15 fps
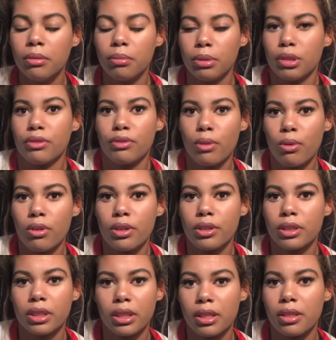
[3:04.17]
but of
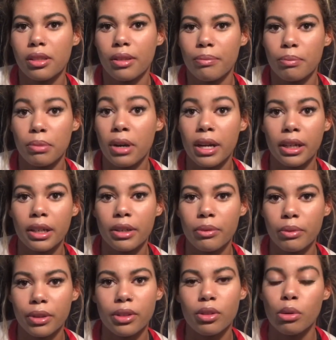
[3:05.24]
course, because I'm
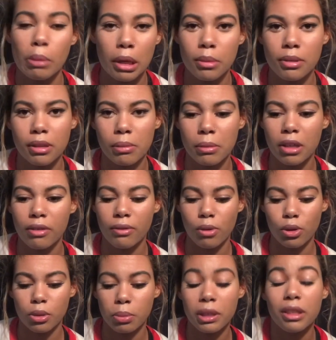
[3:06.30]
pregnant with 2 babies in me, of
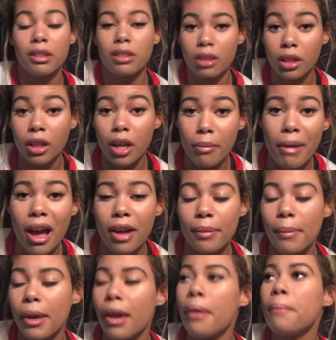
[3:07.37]
course pee's gonna come out of
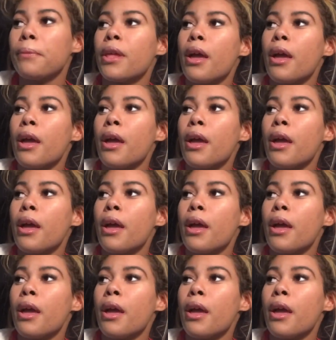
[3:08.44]
me.